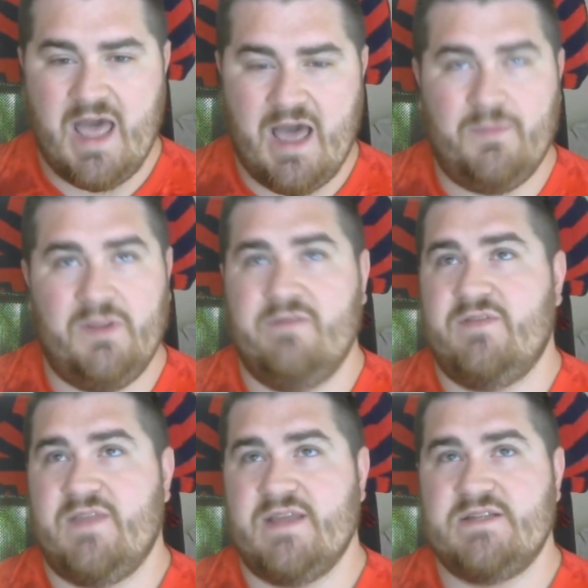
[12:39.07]
I believe
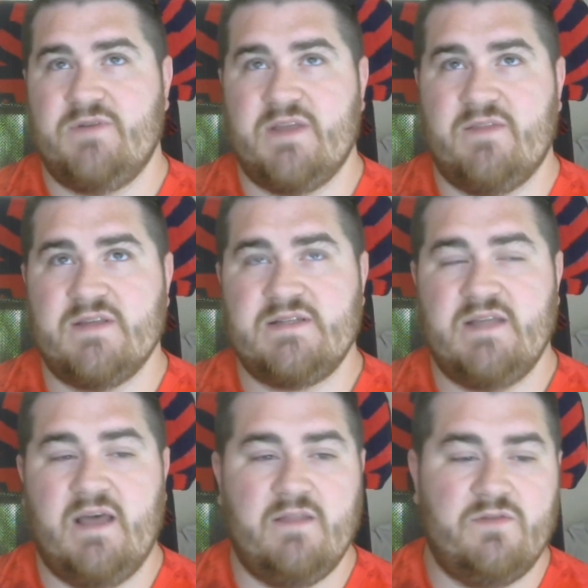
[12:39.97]
that they still get this
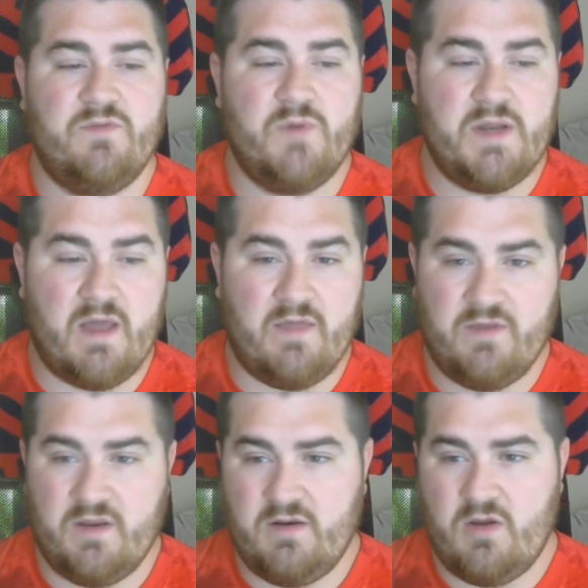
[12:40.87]
done, 3-0
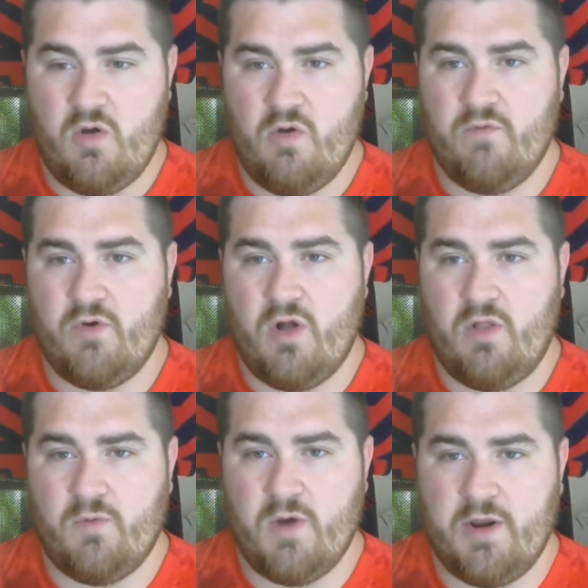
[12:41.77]
over
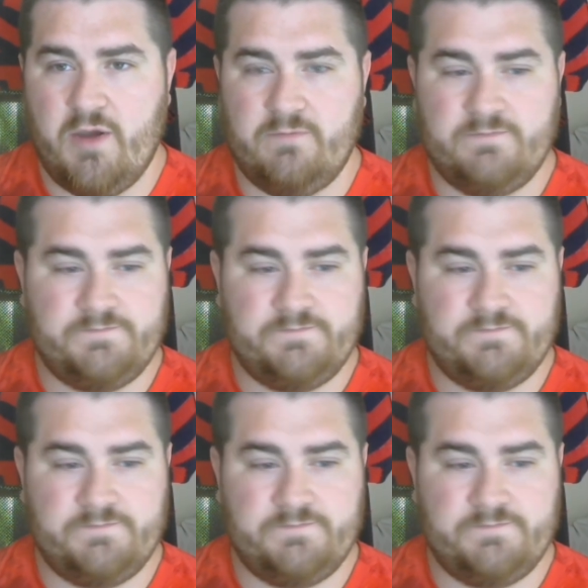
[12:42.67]
Colorado.